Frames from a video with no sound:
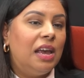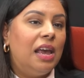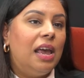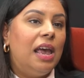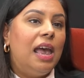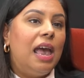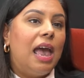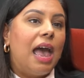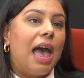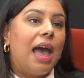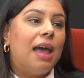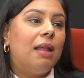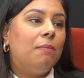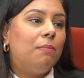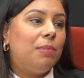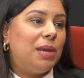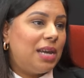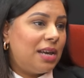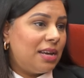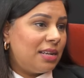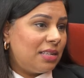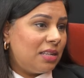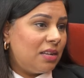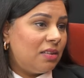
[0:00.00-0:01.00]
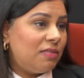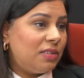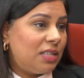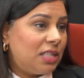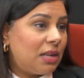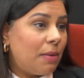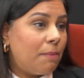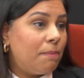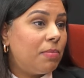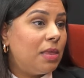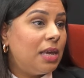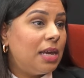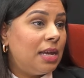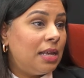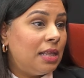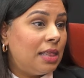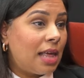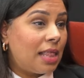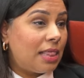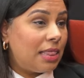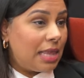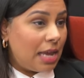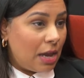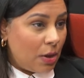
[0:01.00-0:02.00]
Correct. And because it's something
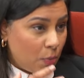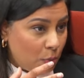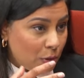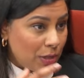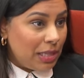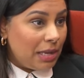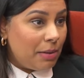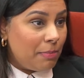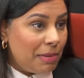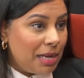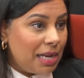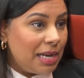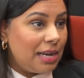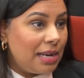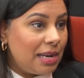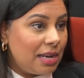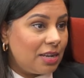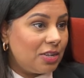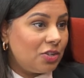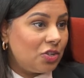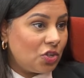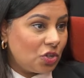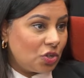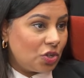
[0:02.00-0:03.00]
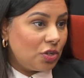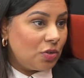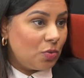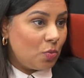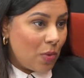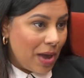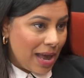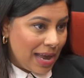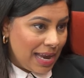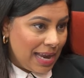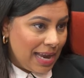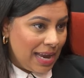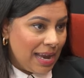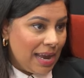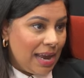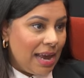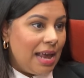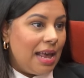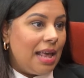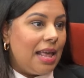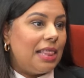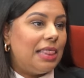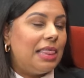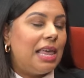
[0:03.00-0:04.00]
that they were limited in a certain way,
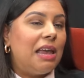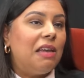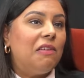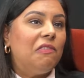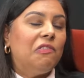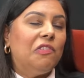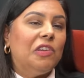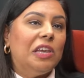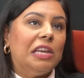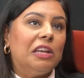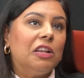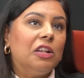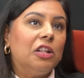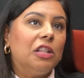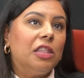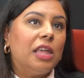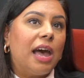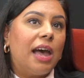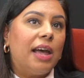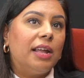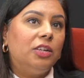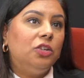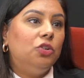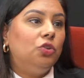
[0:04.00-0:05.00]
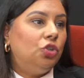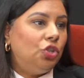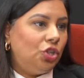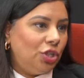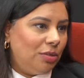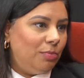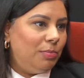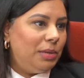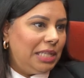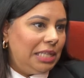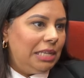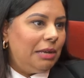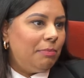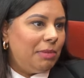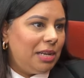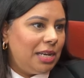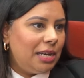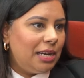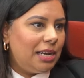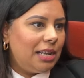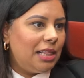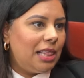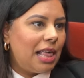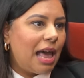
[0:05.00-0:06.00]
they feel that you should be
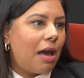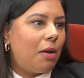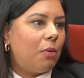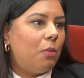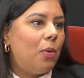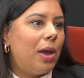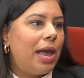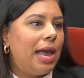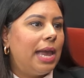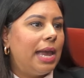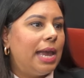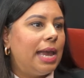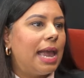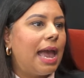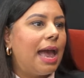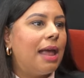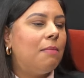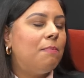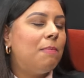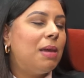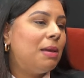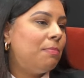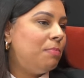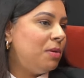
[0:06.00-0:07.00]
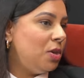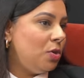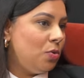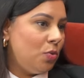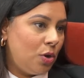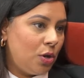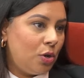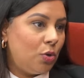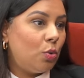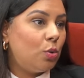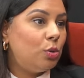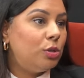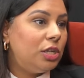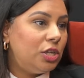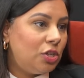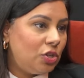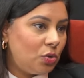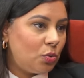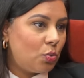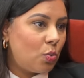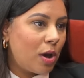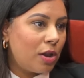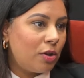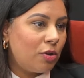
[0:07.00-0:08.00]
limited in that way. Correct. And maybe you can only
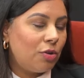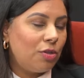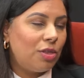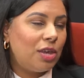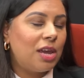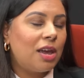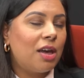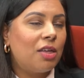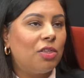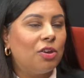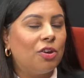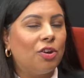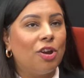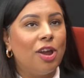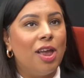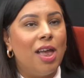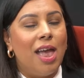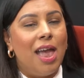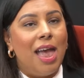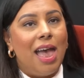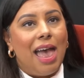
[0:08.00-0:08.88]
do one or the other.